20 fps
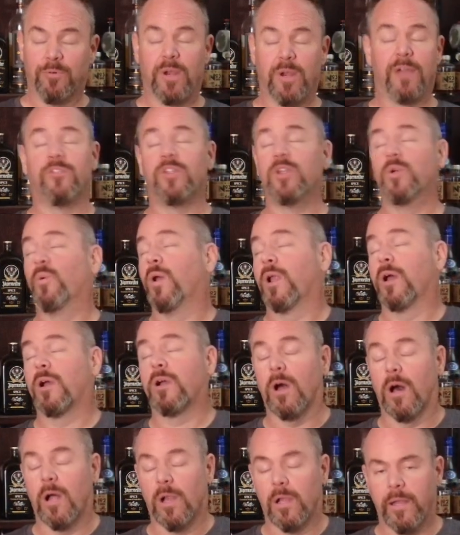whatever you want to
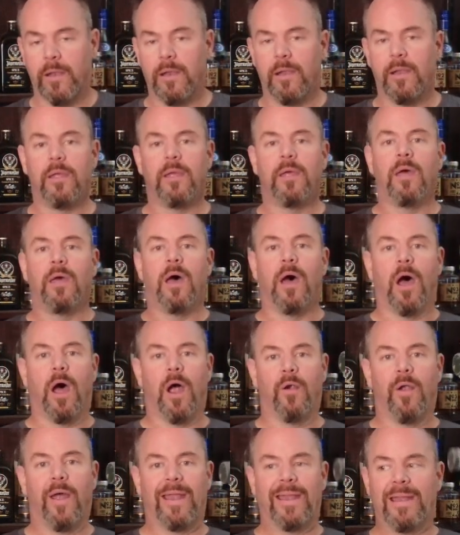call it.
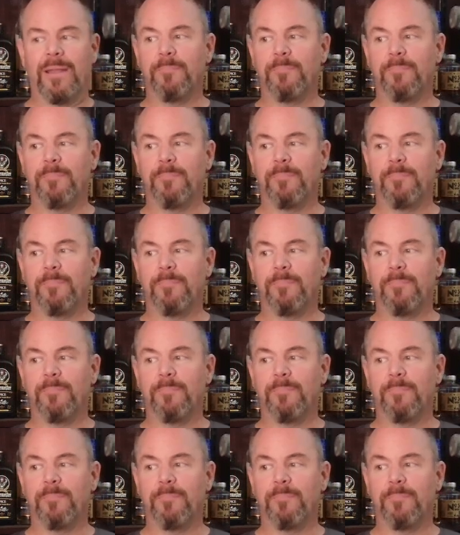All right,